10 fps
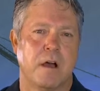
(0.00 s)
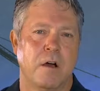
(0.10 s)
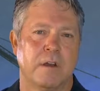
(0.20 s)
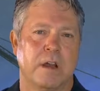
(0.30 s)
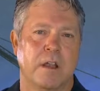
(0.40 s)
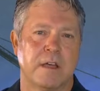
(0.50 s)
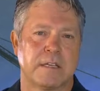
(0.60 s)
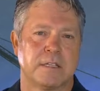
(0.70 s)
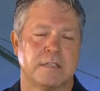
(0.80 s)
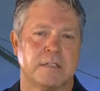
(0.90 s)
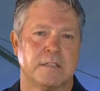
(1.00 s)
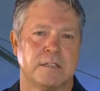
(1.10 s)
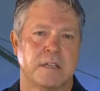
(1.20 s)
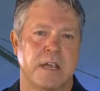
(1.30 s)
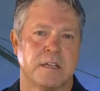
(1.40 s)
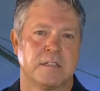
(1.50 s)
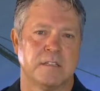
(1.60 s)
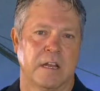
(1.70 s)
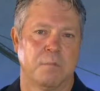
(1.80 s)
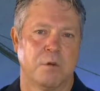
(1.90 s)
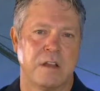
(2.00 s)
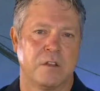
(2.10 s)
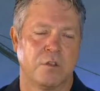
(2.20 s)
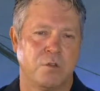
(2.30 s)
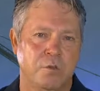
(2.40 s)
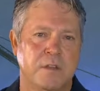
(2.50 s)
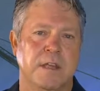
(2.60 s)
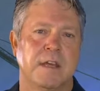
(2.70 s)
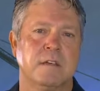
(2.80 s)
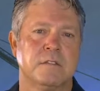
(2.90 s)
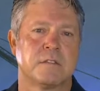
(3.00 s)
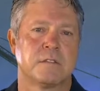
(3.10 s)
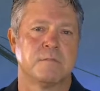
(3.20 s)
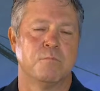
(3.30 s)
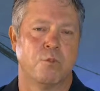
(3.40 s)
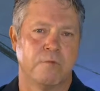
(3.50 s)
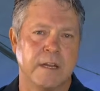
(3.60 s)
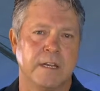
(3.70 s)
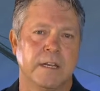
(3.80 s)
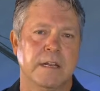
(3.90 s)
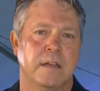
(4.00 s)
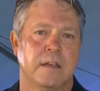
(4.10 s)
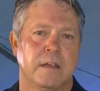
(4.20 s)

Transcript: I, would like to see us celebrate the good things more regularly